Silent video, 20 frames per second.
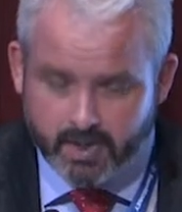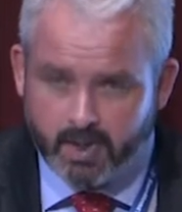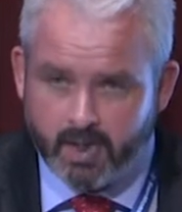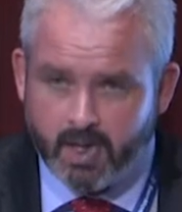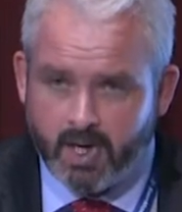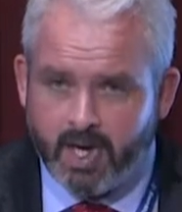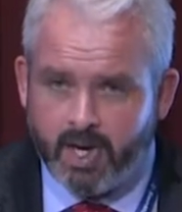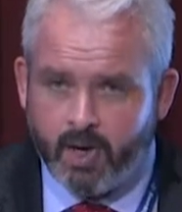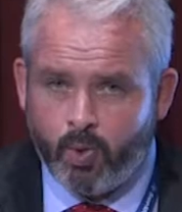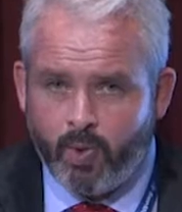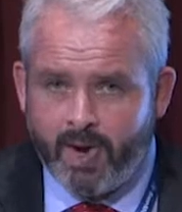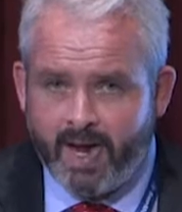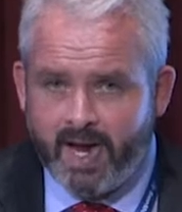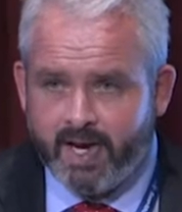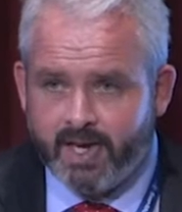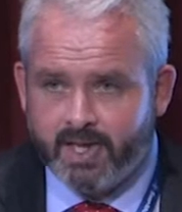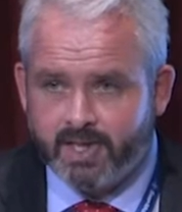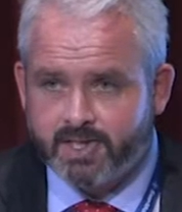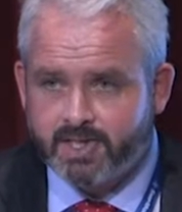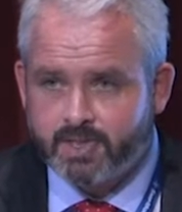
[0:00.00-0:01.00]
And
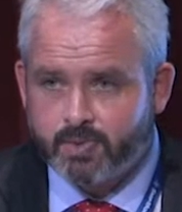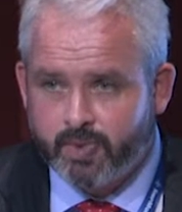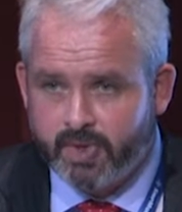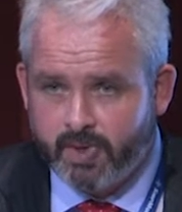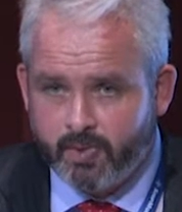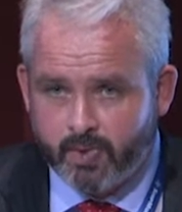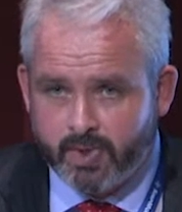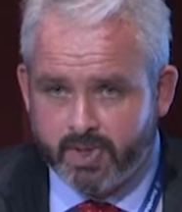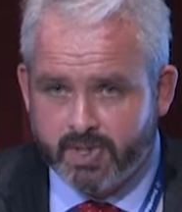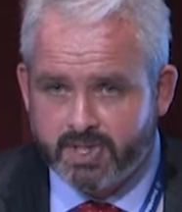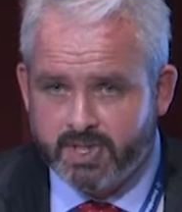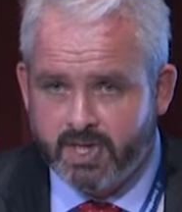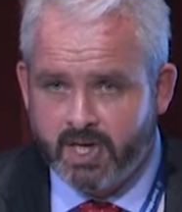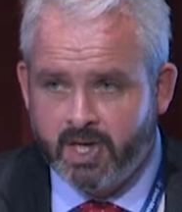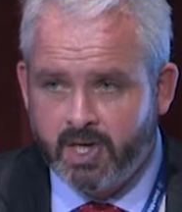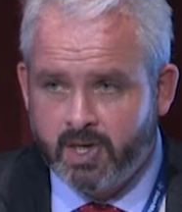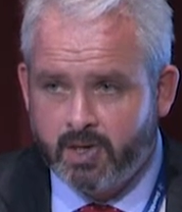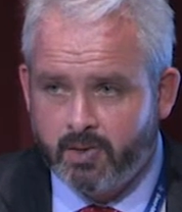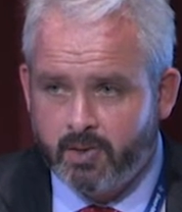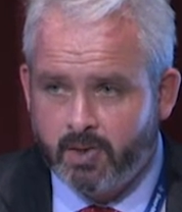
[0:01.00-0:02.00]
awareness, we will
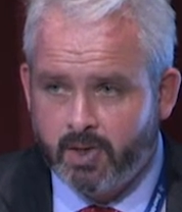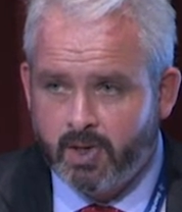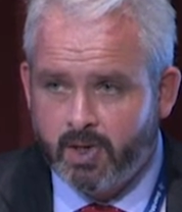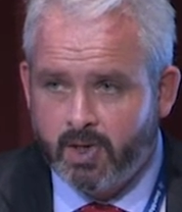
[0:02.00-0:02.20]
continue,